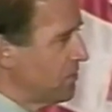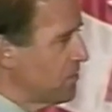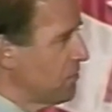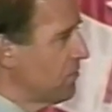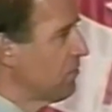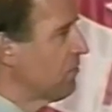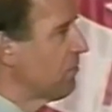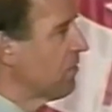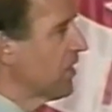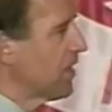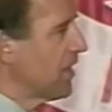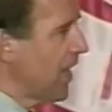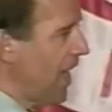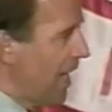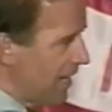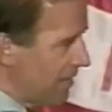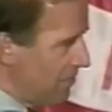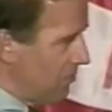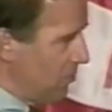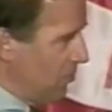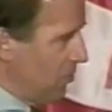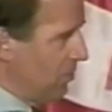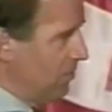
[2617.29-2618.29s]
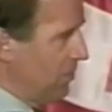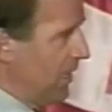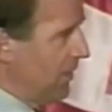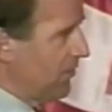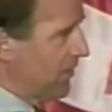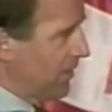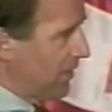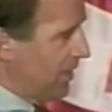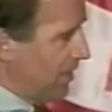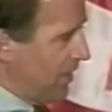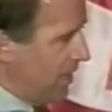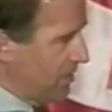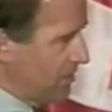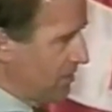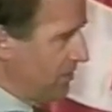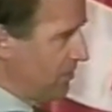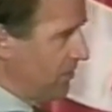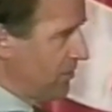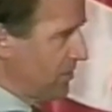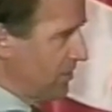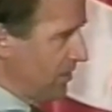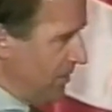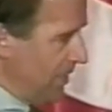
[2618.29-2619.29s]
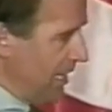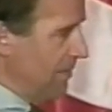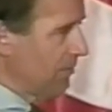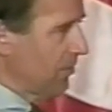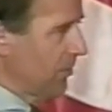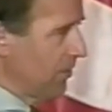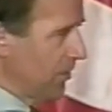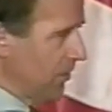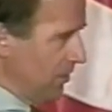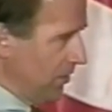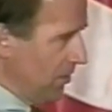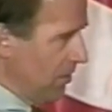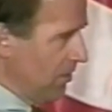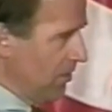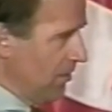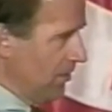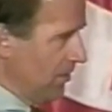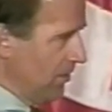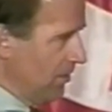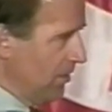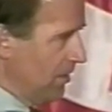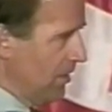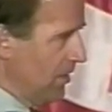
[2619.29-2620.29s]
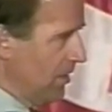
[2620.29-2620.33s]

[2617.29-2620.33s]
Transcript: you have forgotten more about the Constitution than I'm going to learn.